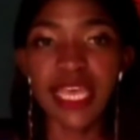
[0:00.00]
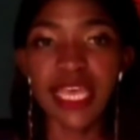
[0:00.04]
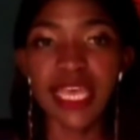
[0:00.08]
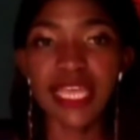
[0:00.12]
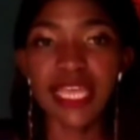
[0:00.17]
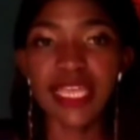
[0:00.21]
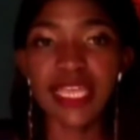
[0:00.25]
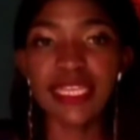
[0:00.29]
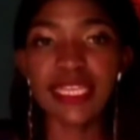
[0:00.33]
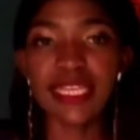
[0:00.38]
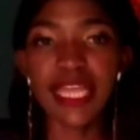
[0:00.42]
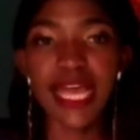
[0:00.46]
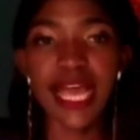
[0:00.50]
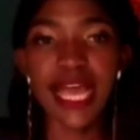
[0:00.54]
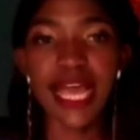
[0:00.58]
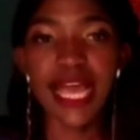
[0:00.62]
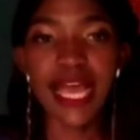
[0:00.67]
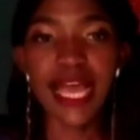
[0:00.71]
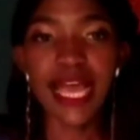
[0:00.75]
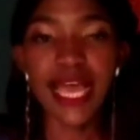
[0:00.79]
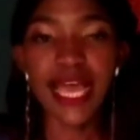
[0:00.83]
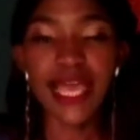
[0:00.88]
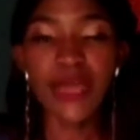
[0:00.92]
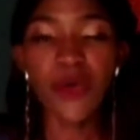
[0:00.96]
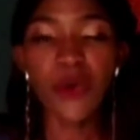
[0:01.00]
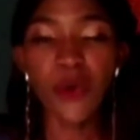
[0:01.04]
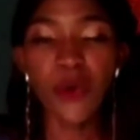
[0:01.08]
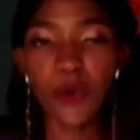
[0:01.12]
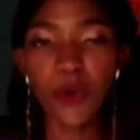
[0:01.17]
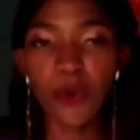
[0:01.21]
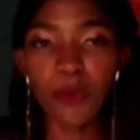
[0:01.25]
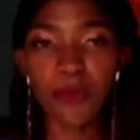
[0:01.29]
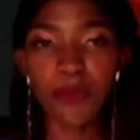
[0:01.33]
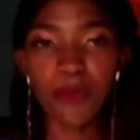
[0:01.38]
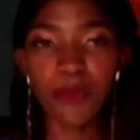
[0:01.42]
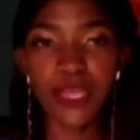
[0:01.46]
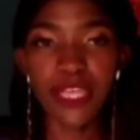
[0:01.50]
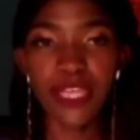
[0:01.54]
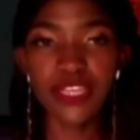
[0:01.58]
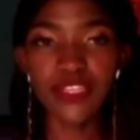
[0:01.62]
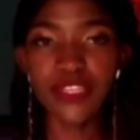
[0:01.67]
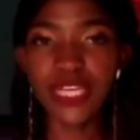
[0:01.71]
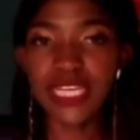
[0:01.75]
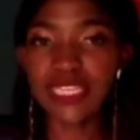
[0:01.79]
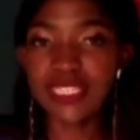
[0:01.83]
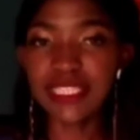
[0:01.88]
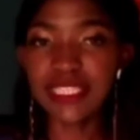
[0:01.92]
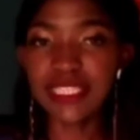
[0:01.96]
And I hope and
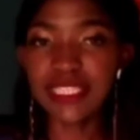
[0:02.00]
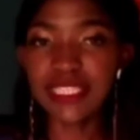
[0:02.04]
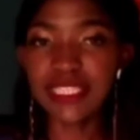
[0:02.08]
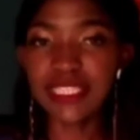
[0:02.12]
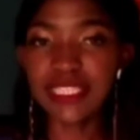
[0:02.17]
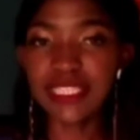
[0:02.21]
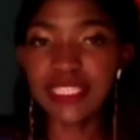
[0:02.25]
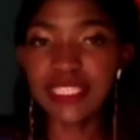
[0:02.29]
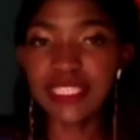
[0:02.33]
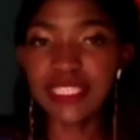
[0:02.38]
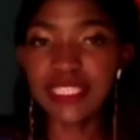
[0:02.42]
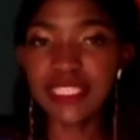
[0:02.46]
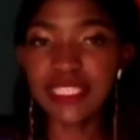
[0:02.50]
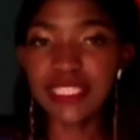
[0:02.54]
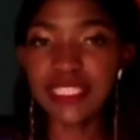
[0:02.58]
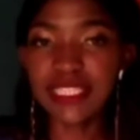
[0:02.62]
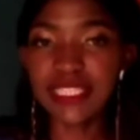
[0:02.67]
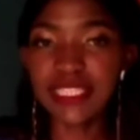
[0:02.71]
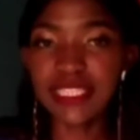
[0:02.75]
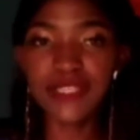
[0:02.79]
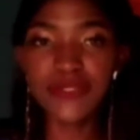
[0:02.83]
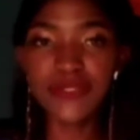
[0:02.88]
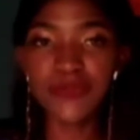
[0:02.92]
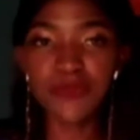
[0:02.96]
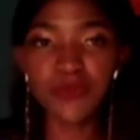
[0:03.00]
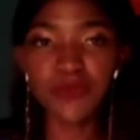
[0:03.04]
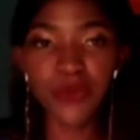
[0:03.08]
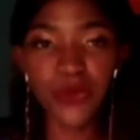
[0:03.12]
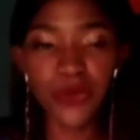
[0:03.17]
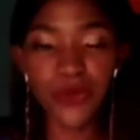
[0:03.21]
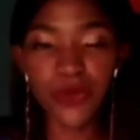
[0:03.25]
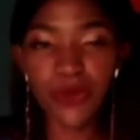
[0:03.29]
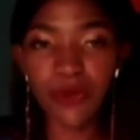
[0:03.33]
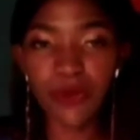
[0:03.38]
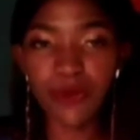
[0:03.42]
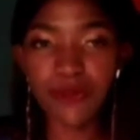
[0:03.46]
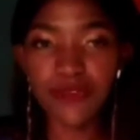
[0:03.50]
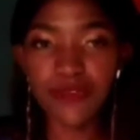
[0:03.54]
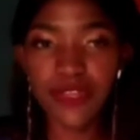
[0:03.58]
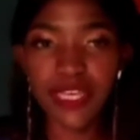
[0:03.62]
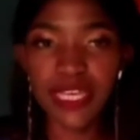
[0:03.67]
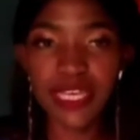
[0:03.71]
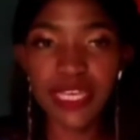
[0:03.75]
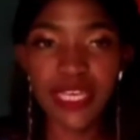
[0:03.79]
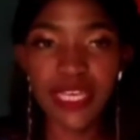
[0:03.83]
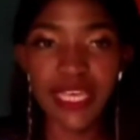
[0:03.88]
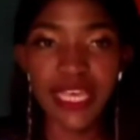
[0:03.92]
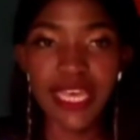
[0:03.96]
trust that leaders world over
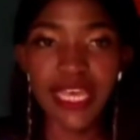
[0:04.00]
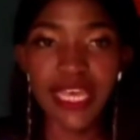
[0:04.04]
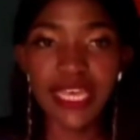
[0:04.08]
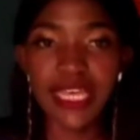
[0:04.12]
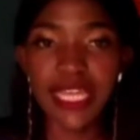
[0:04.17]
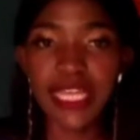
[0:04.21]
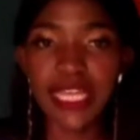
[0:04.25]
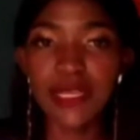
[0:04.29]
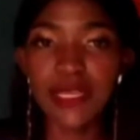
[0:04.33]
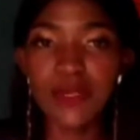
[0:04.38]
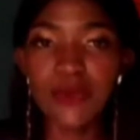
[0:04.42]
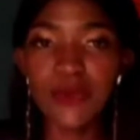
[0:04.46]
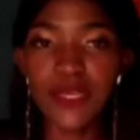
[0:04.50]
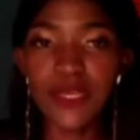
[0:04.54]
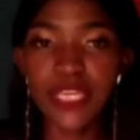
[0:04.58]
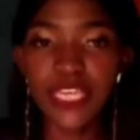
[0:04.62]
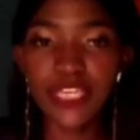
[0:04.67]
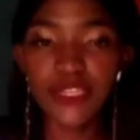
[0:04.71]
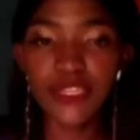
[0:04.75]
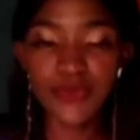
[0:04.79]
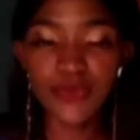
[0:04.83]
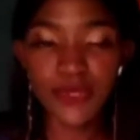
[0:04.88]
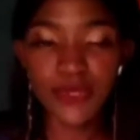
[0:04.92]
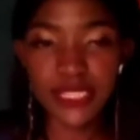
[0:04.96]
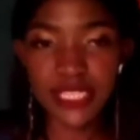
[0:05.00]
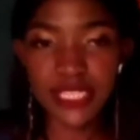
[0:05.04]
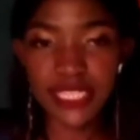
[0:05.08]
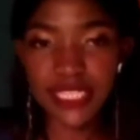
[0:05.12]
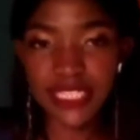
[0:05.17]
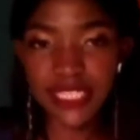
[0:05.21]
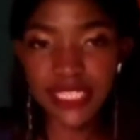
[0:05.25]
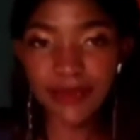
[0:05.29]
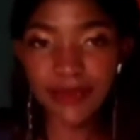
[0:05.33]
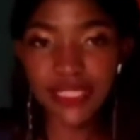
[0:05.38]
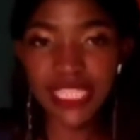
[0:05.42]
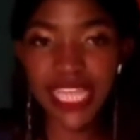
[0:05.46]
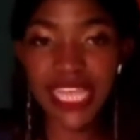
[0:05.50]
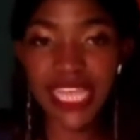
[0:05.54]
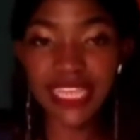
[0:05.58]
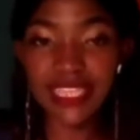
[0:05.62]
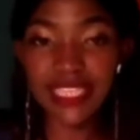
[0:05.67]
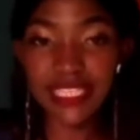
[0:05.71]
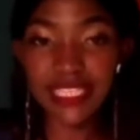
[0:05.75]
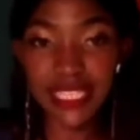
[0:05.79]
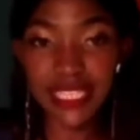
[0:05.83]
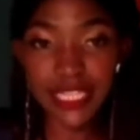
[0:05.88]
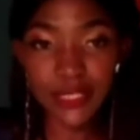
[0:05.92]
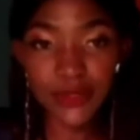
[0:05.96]
can look into systems like
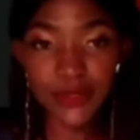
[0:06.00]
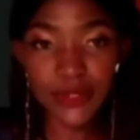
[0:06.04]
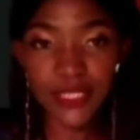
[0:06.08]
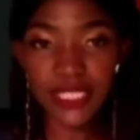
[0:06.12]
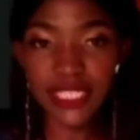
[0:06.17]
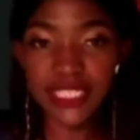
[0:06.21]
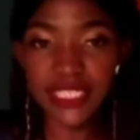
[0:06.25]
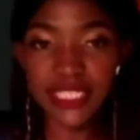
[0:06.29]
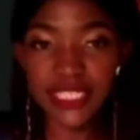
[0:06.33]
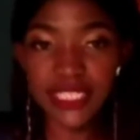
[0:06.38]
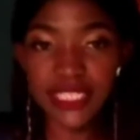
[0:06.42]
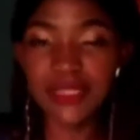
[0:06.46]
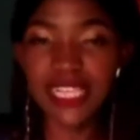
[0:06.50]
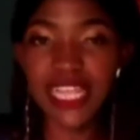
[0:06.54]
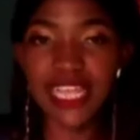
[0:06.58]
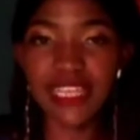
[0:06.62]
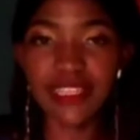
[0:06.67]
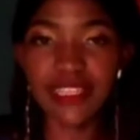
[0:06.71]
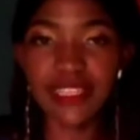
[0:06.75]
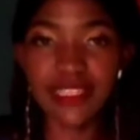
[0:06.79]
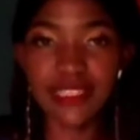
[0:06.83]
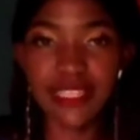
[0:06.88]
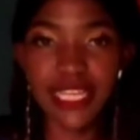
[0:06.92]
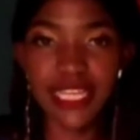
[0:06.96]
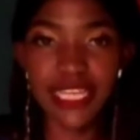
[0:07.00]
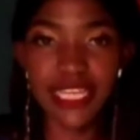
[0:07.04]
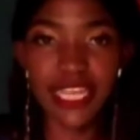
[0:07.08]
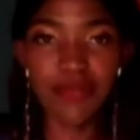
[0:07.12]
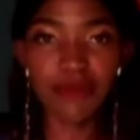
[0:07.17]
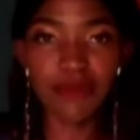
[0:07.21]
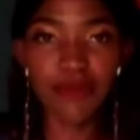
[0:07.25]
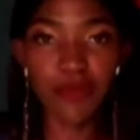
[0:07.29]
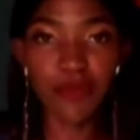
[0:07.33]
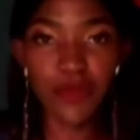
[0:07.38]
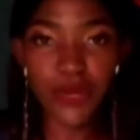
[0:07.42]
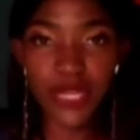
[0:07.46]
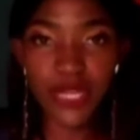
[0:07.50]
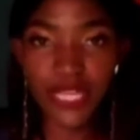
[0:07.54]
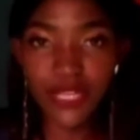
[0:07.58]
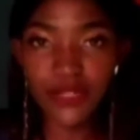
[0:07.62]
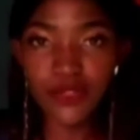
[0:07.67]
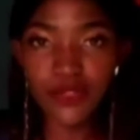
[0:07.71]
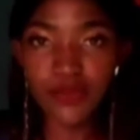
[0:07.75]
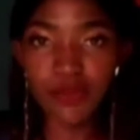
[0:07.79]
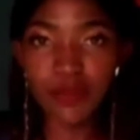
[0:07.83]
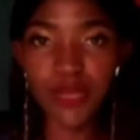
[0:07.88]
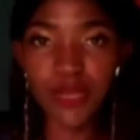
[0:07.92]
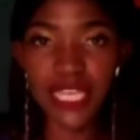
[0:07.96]
this, little systems like this that can be put
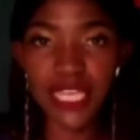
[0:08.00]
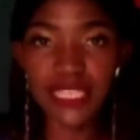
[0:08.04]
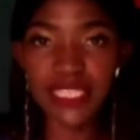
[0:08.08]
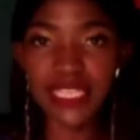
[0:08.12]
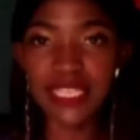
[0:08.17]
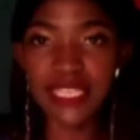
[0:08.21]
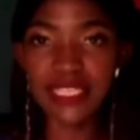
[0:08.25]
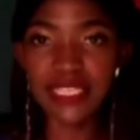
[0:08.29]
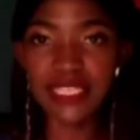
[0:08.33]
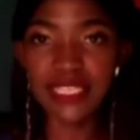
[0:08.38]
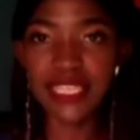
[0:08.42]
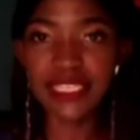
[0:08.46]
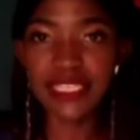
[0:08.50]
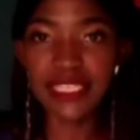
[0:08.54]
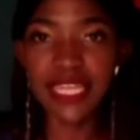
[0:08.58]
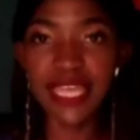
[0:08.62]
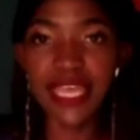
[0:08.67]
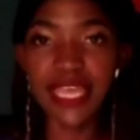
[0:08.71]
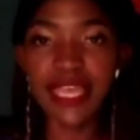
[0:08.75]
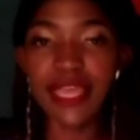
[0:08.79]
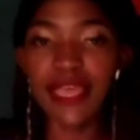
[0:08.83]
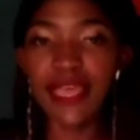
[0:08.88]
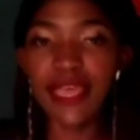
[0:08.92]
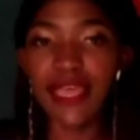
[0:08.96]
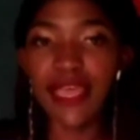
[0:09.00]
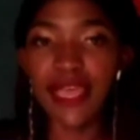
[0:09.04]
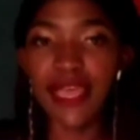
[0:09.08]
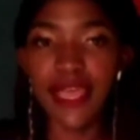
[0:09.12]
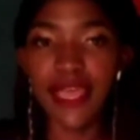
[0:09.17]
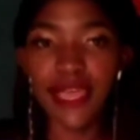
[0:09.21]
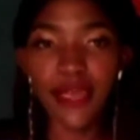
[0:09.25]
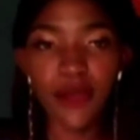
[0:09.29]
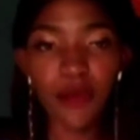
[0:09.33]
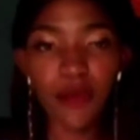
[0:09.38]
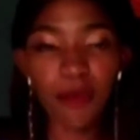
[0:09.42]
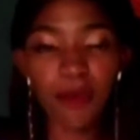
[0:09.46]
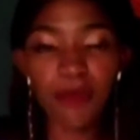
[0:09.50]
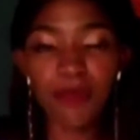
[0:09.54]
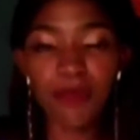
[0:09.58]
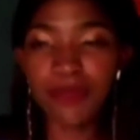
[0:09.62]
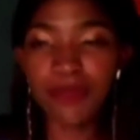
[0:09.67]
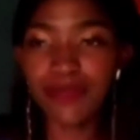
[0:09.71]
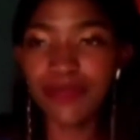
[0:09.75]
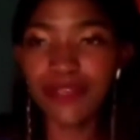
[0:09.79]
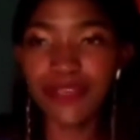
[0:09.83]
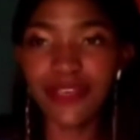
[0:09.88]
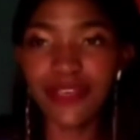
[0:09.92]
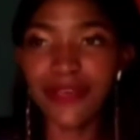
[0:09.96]
into place and just help
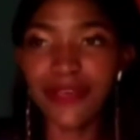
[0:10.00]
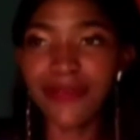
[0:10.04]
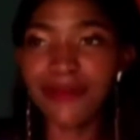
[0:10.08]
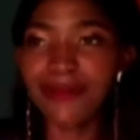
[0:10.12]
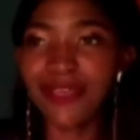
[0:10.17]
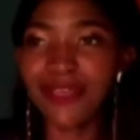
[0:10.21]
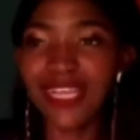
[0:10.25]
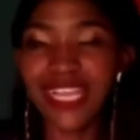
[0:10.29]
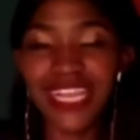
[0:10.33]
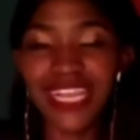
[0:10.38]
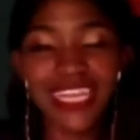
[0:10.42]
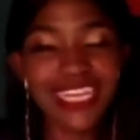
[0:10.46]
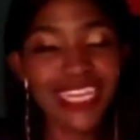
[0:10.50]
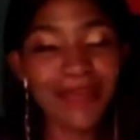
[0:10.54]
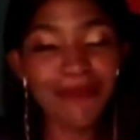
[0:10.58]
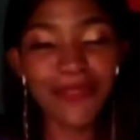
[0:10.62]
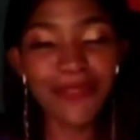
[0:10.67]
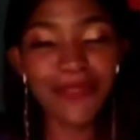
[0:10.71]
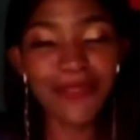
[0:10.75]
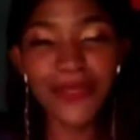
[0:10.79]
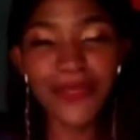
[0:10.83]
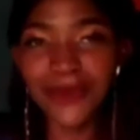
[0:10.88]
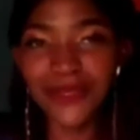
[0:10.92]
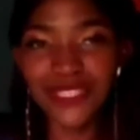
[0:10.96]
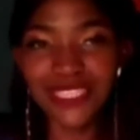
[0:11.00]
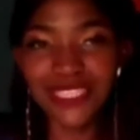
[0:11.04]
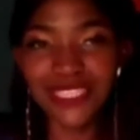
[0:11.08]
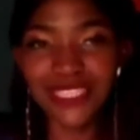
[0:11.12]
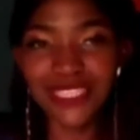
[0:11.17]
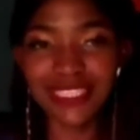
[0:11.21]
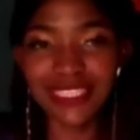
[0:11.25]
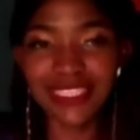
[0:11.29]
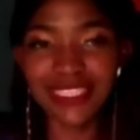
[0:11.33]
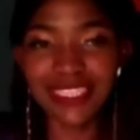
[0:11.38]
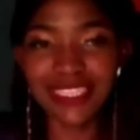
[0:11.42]
clean up the ocean.